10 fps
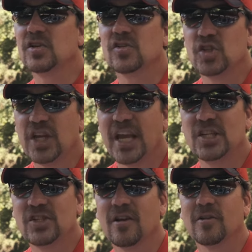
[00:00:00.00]
just
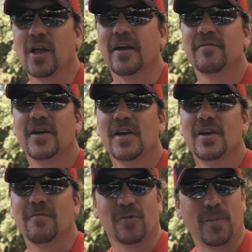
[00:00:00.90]
change their life.
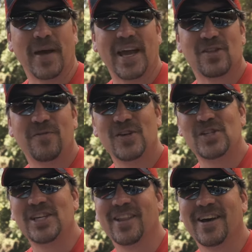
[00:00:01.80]
For the Bass
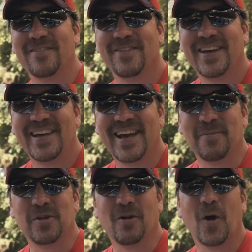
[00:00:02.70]
Fishing Life,
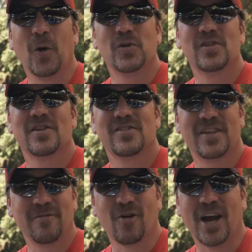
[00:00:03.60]
I'm your host,
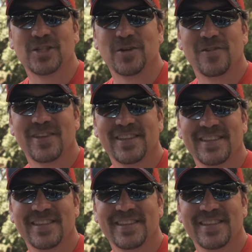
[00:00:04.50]
Steve Rogers.